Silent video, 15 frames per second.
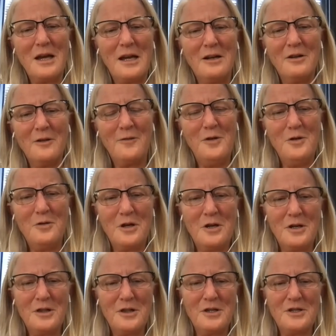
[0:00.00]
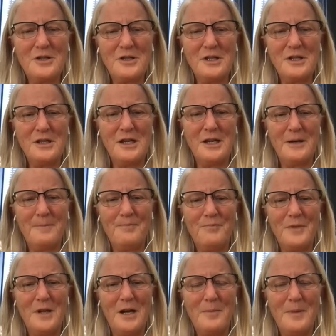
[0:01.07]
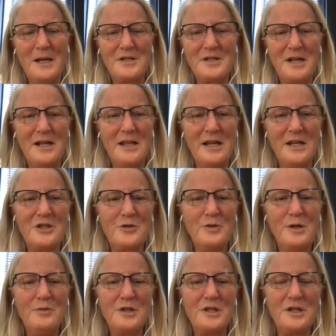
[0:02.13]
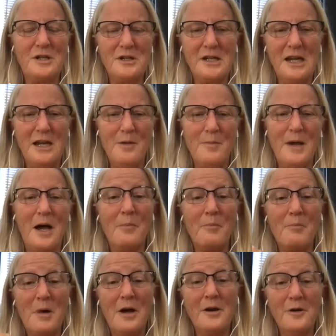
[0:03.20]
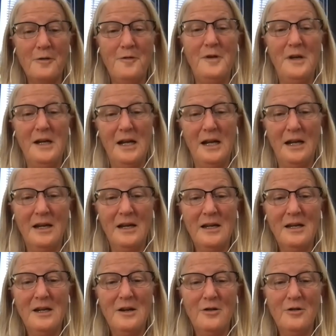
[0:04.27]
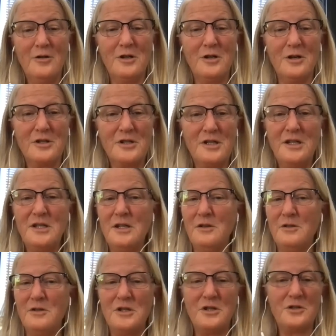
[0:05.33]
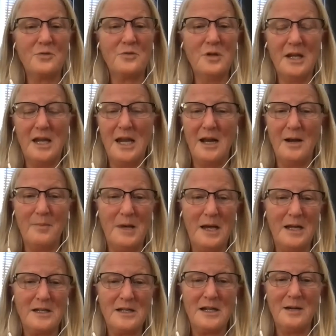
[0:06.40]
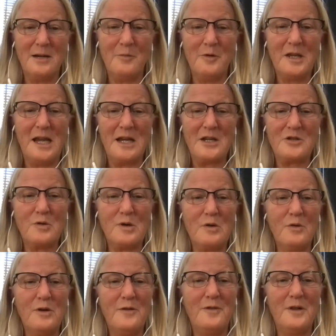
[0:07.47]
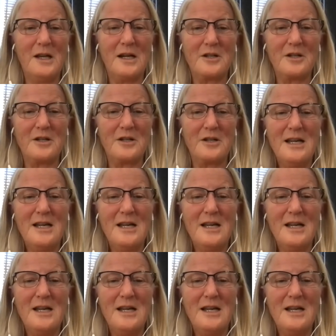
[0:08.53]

I don't know if you caught this in the iPets ally. Sri was talking about mono feeding her dog Cece, who's just really had a bad time with gastric mm-hmm. reflux.